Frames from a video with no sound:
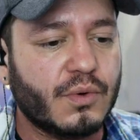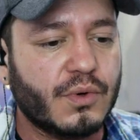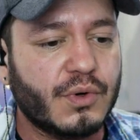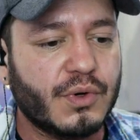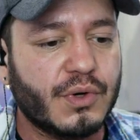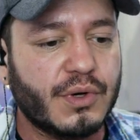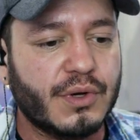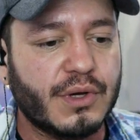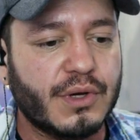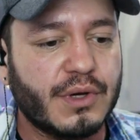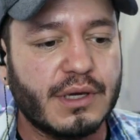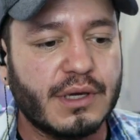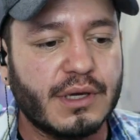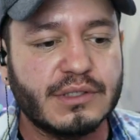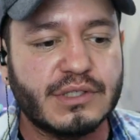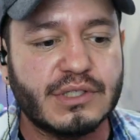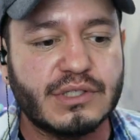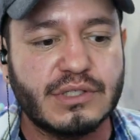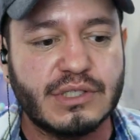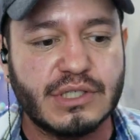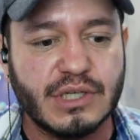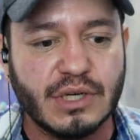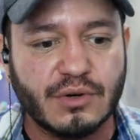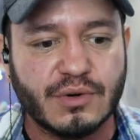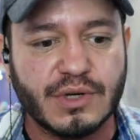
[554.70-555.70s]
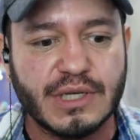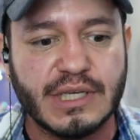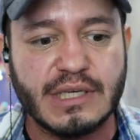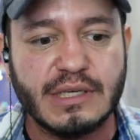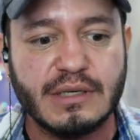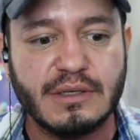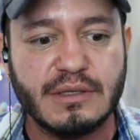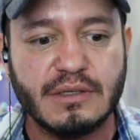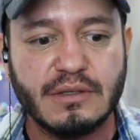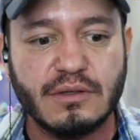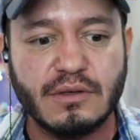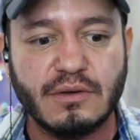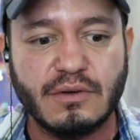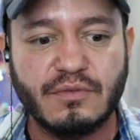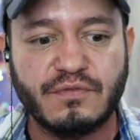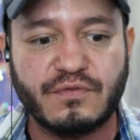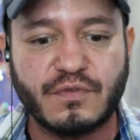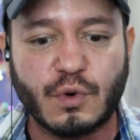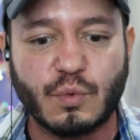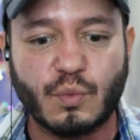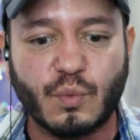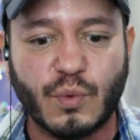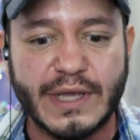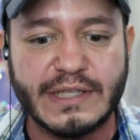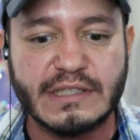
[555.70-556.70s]
Siri, for
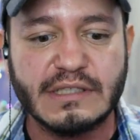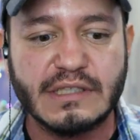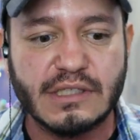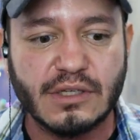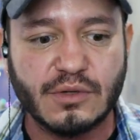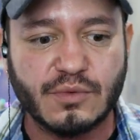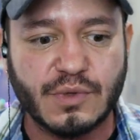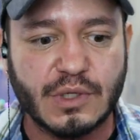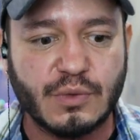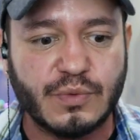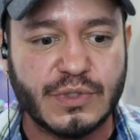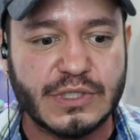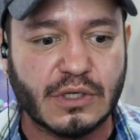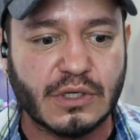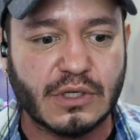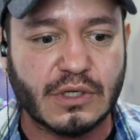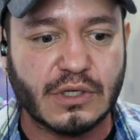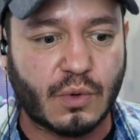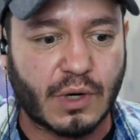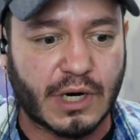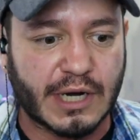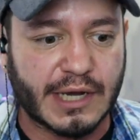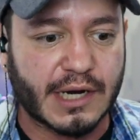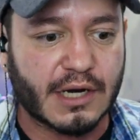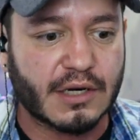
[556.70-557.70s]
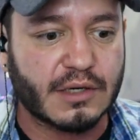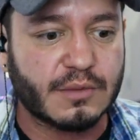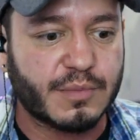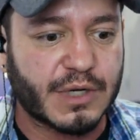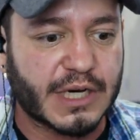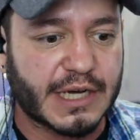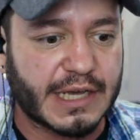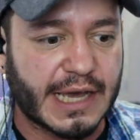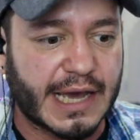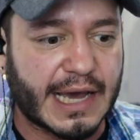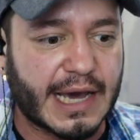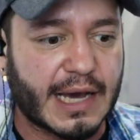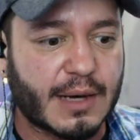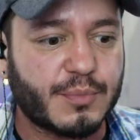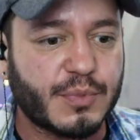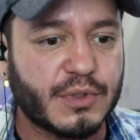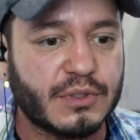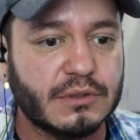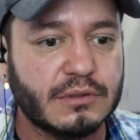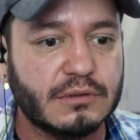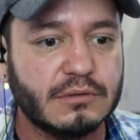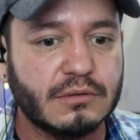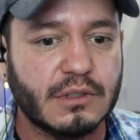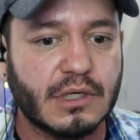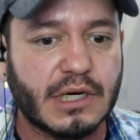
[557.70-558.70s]
when Siri was acquired by Apple,
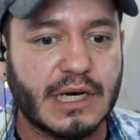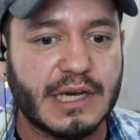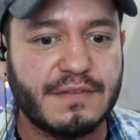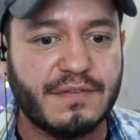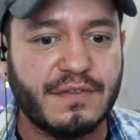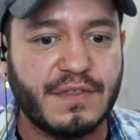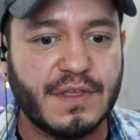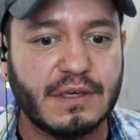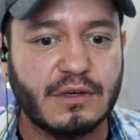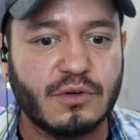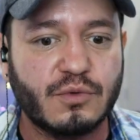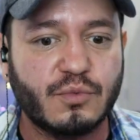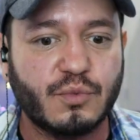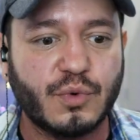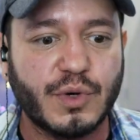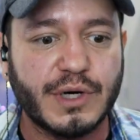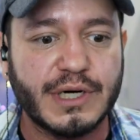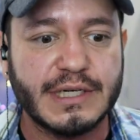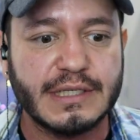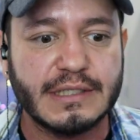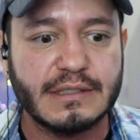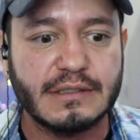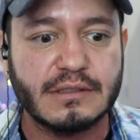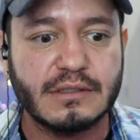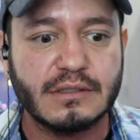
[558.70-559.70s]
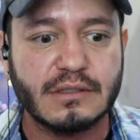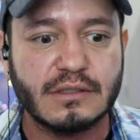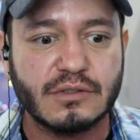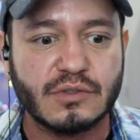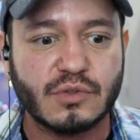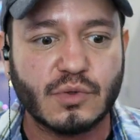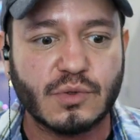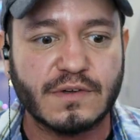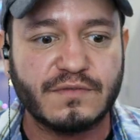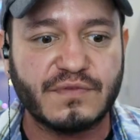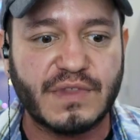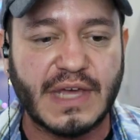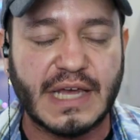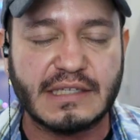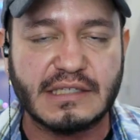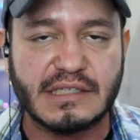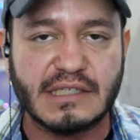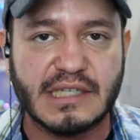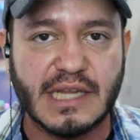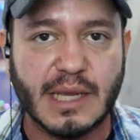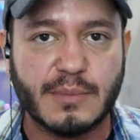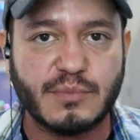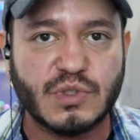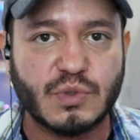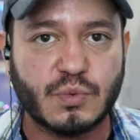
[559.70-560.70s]
I think was sort of that step
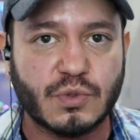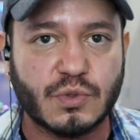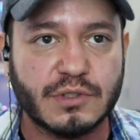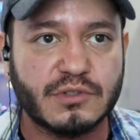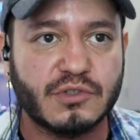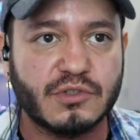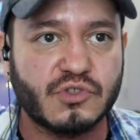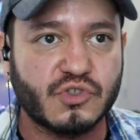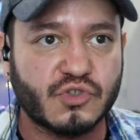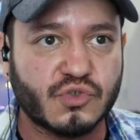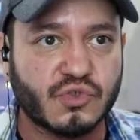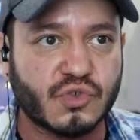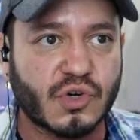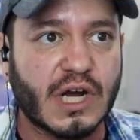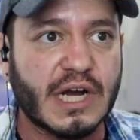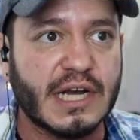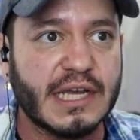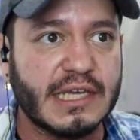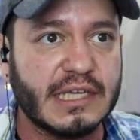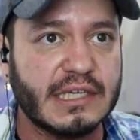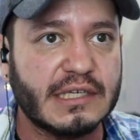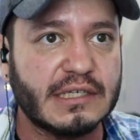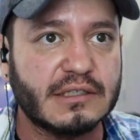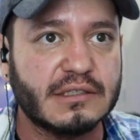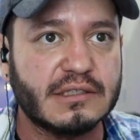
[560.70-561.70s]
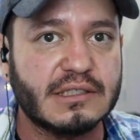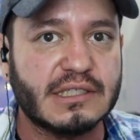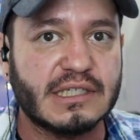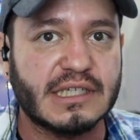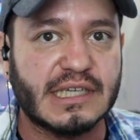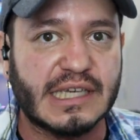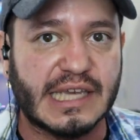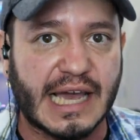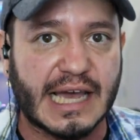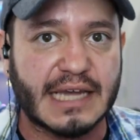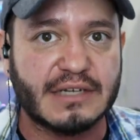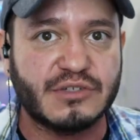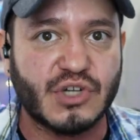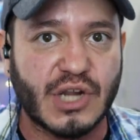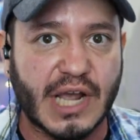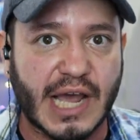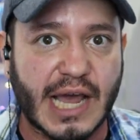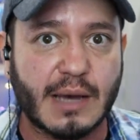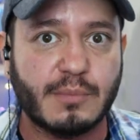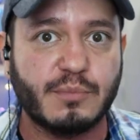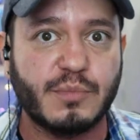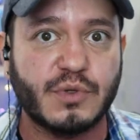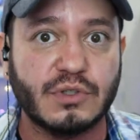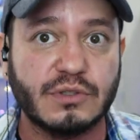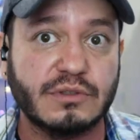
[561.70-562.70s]
towards trying to catch
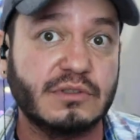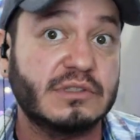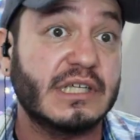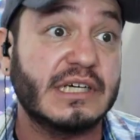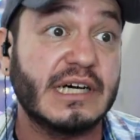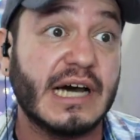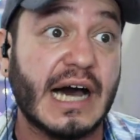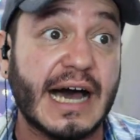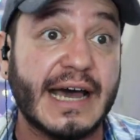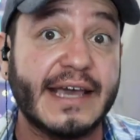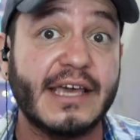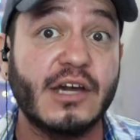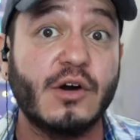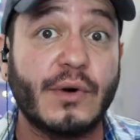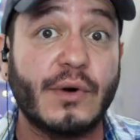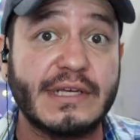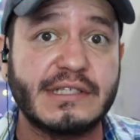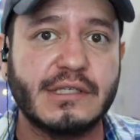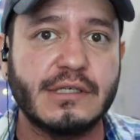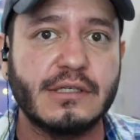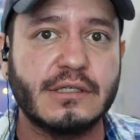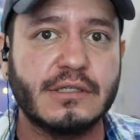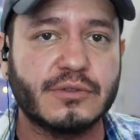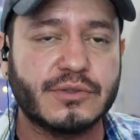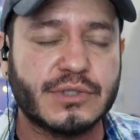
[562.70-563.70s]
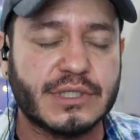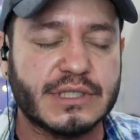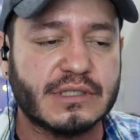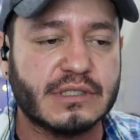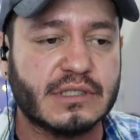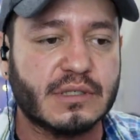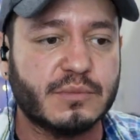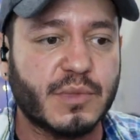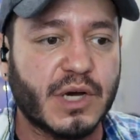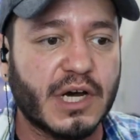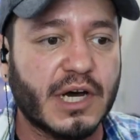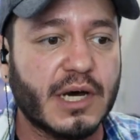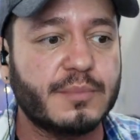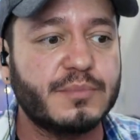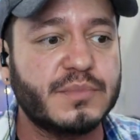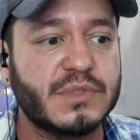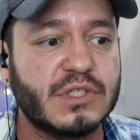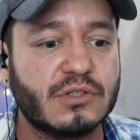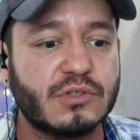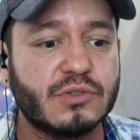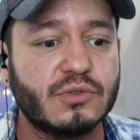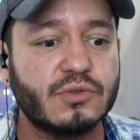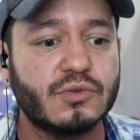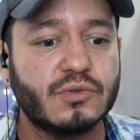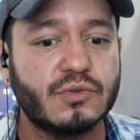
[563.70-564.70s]
Apple, the iOS ecosystem, up
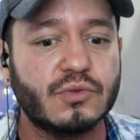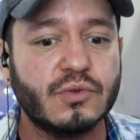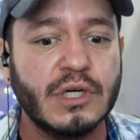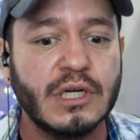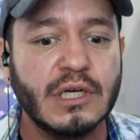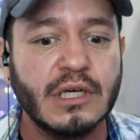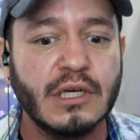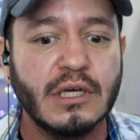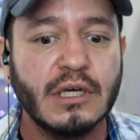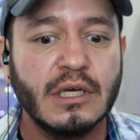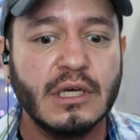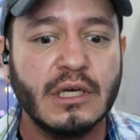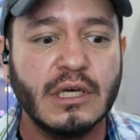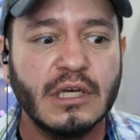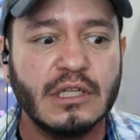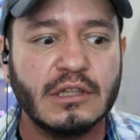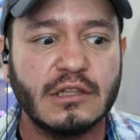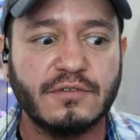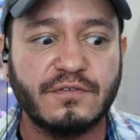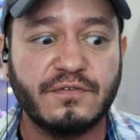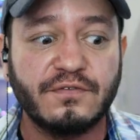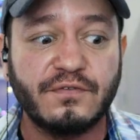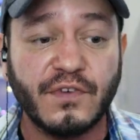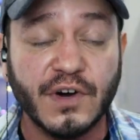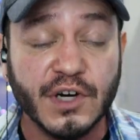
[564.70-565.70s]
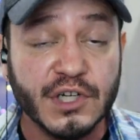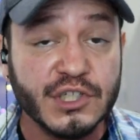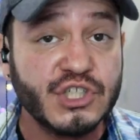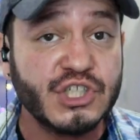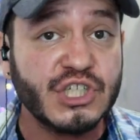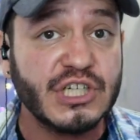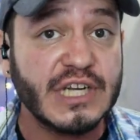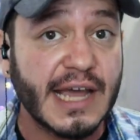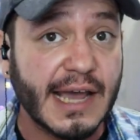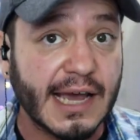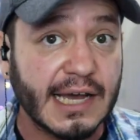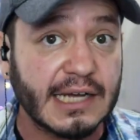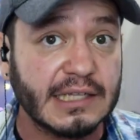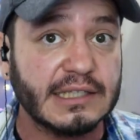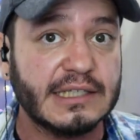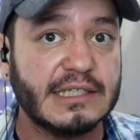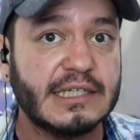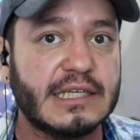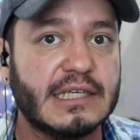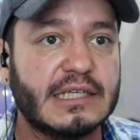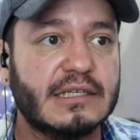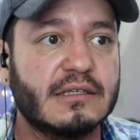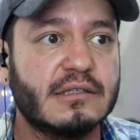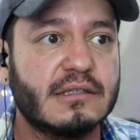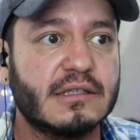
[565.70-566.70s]
to the functionality
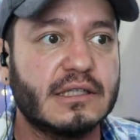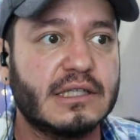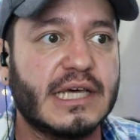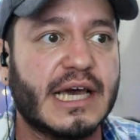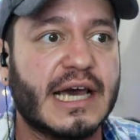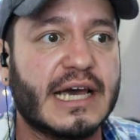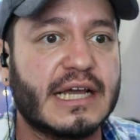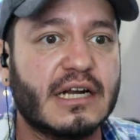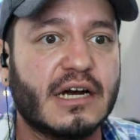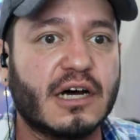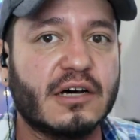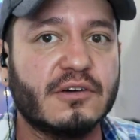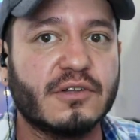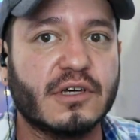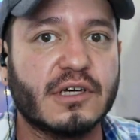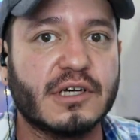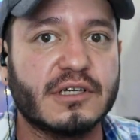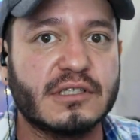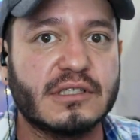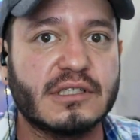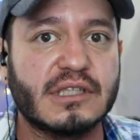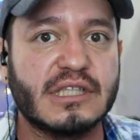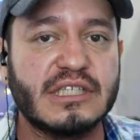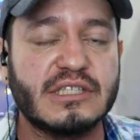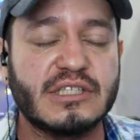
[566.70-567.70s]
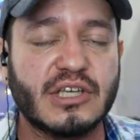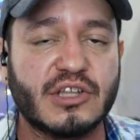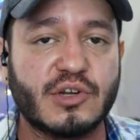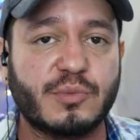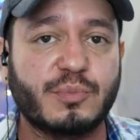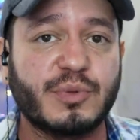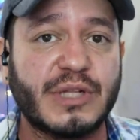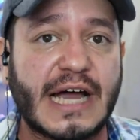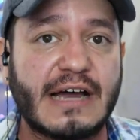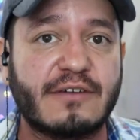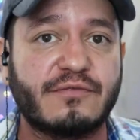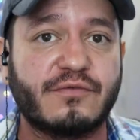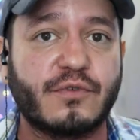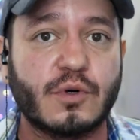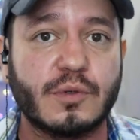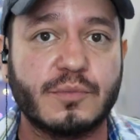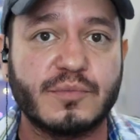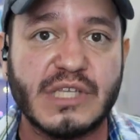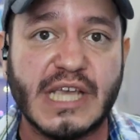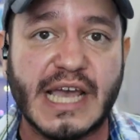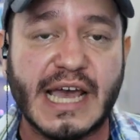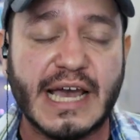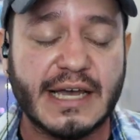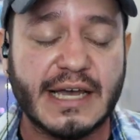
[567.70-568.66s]
that uh, these other platforms had.